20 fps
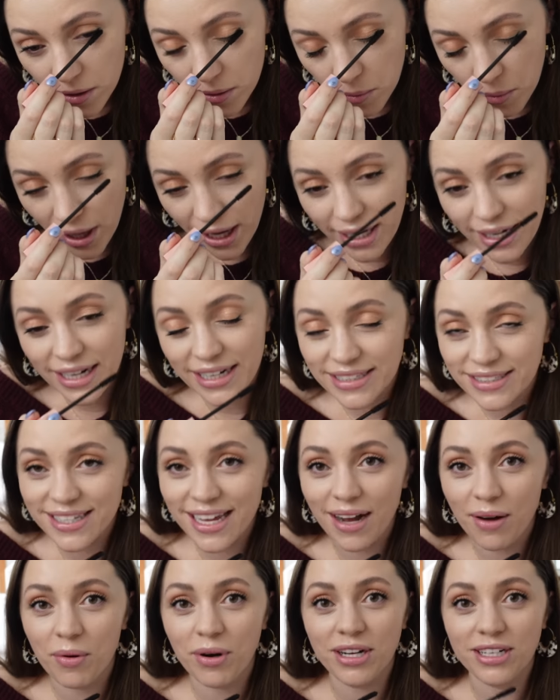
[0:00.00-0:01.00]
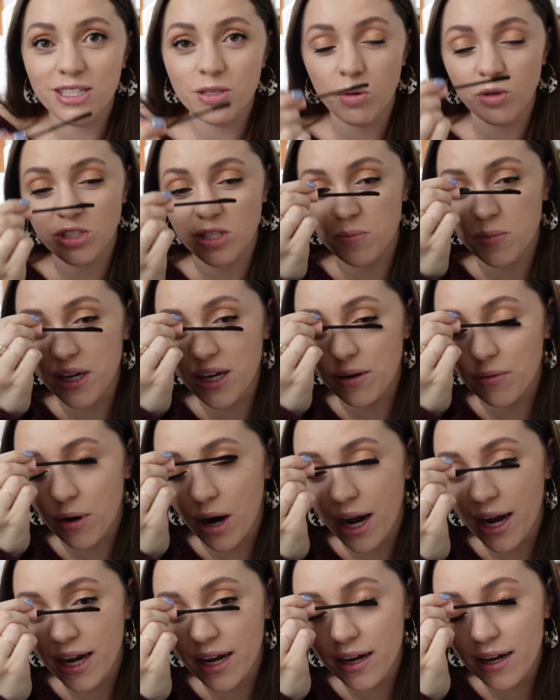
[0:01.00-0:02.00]
wait, is that what it's supposed to be,
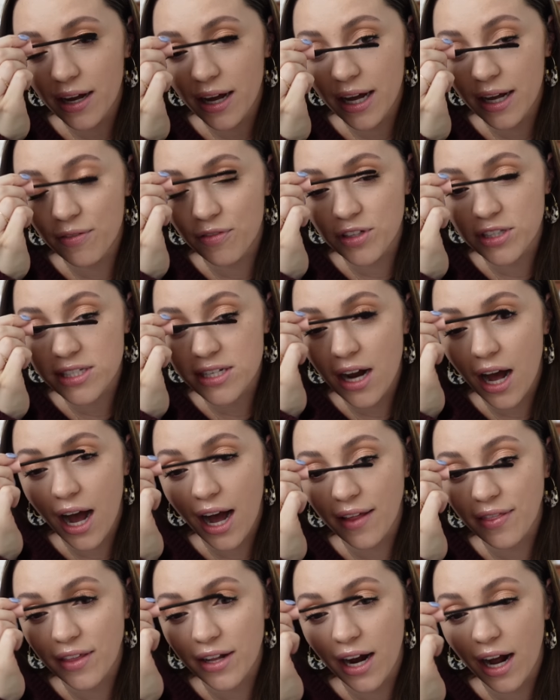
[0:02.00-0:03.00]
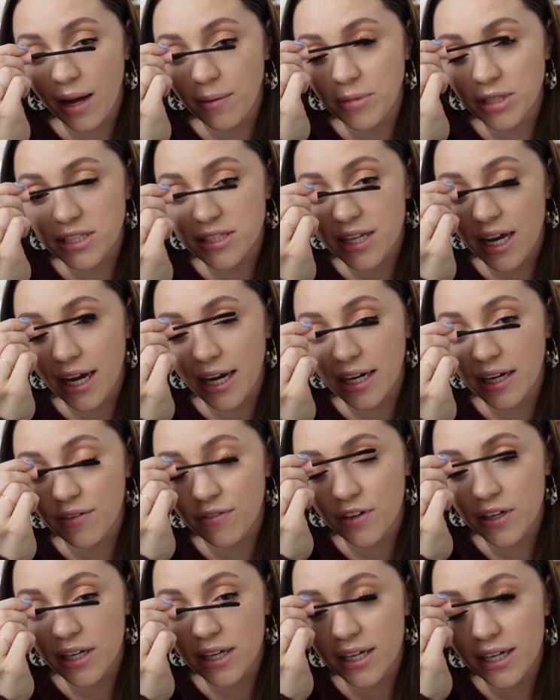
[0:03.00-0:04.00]
right? If it's not, then I'm insane.
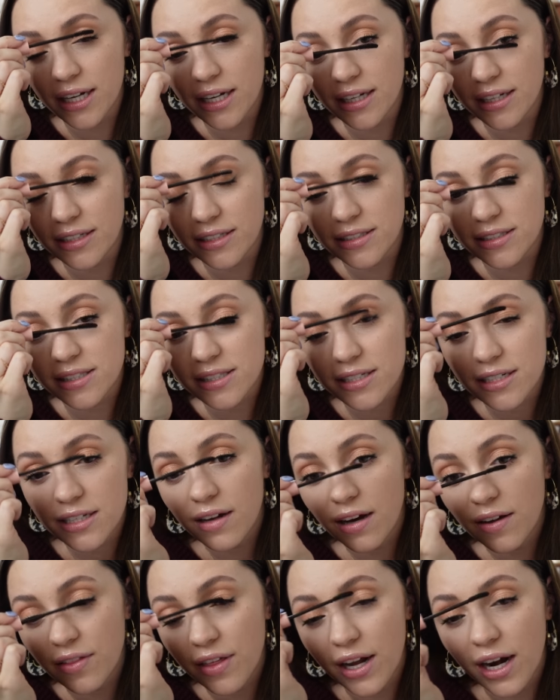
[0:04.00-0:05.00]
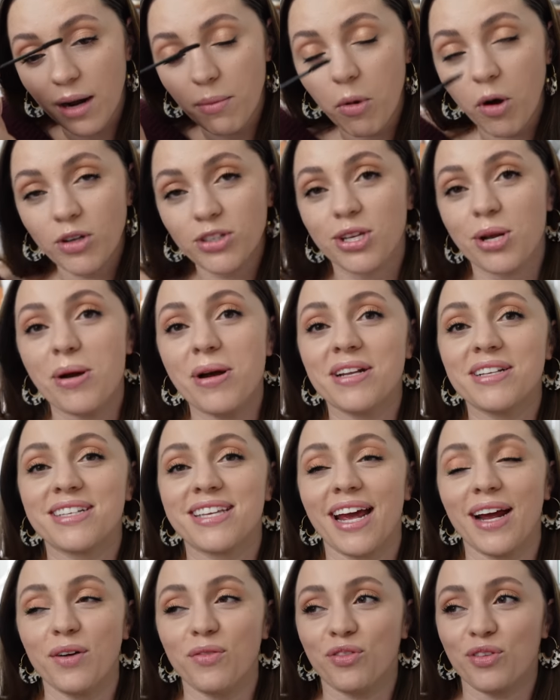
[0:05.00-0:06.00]
If it is, then I'm also
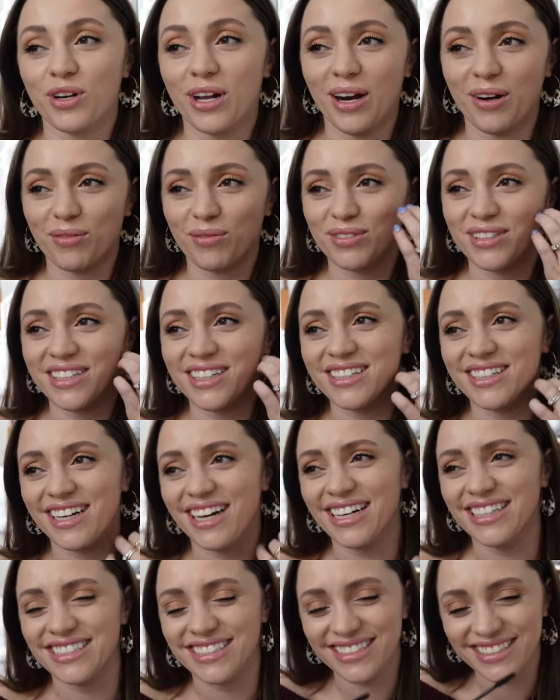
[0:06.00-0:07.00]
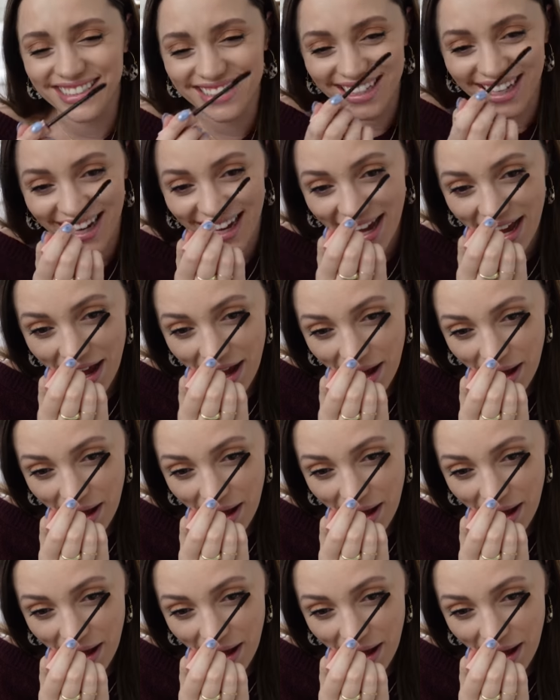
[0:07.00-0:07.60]
insane for not realizing that.